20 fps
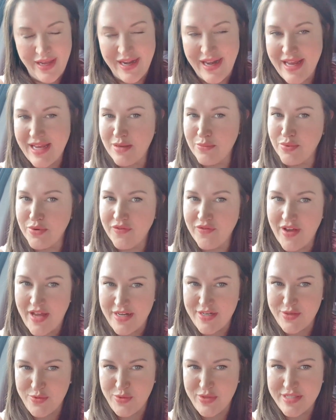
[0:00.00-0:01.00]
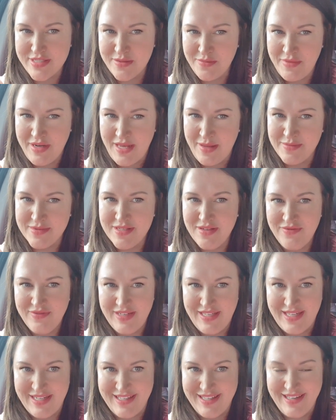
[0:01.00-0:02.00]
and I can provide you with some names if
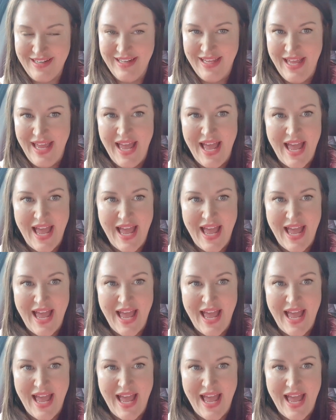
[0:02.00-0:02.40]
needed,